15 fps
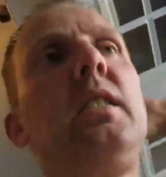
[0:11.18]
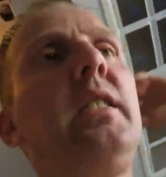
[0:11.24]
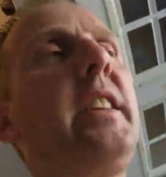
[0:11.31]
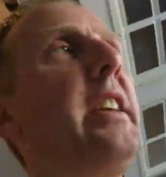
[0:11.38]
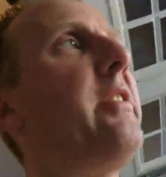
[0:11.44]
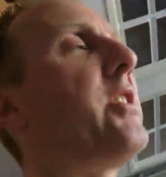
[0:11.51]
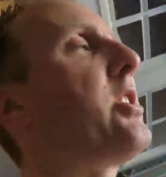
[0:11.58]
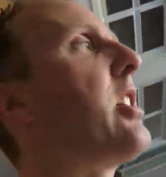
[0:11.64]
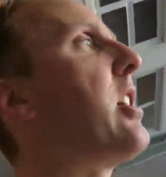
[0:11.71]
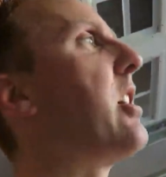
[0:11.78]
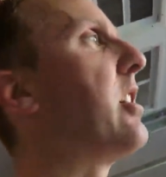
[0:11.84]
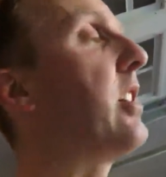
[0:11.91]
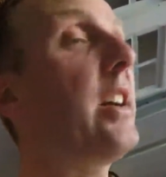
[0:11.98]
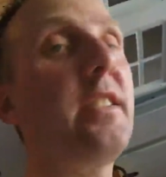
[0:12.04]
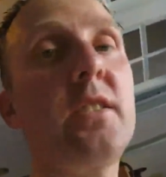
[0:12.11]
leaves.
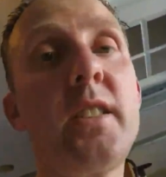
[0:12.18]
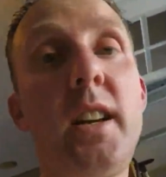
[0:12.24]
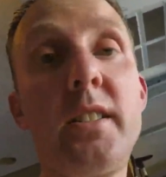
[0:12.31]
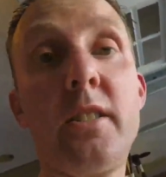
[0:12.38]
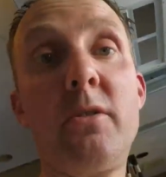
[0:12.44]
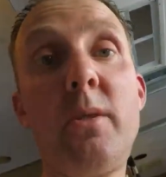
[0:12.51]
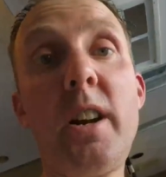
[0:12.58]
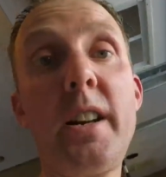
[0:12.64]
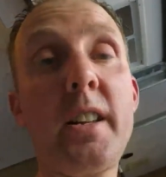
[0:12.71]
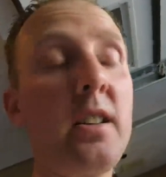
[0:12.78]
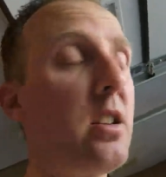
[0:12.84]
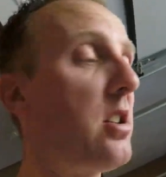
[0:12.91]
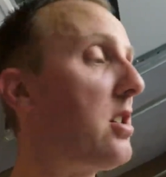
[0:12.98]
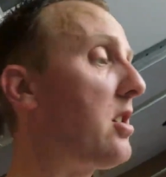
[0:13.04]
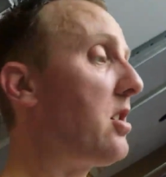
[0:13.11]
I just got done running.
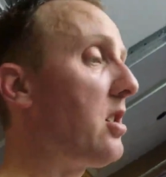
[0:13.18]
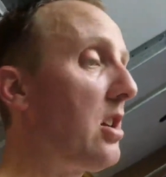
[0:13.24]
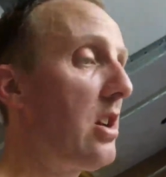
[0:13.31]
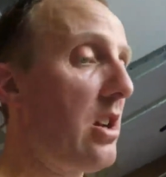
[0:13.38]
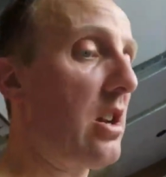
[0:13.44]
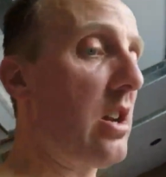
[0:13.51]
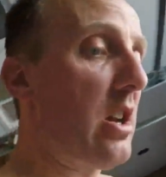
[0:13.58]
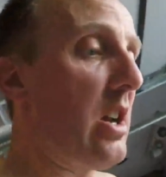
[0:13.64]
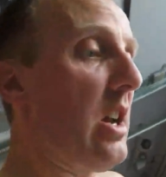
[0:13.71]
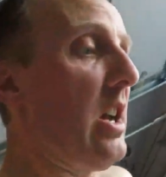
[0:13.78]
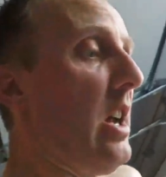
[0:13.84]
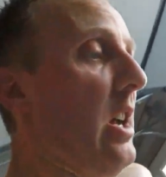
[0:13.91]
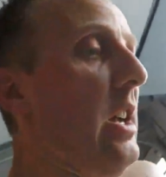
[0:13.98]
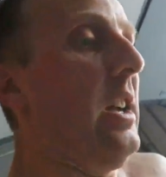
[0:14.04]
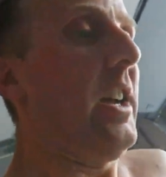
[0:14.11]

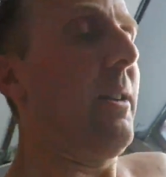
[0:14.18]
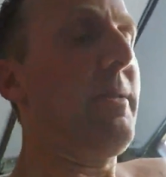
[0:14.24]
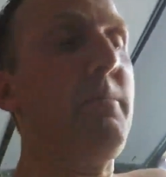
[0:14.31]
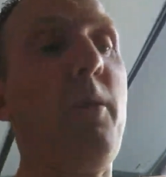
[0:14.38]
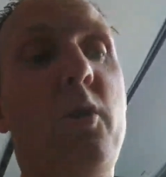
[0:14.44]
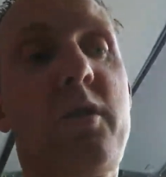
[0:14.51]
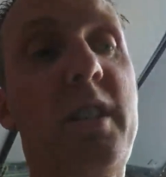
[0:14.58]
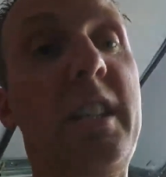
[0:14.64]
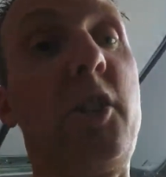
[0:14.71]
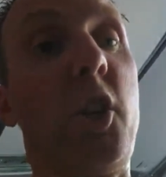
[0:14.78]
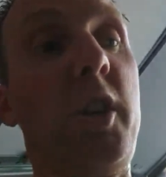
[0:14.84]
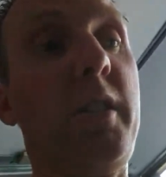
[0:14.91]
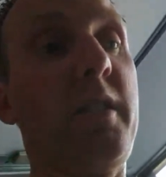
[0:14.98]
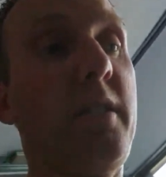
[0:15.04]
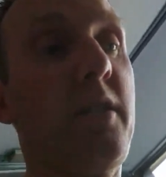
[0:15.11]
I mean, mostly
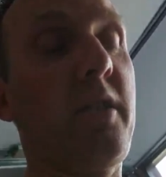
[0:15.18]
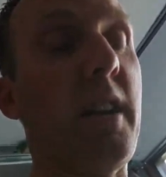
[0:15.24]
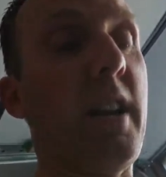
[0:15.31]
dirt and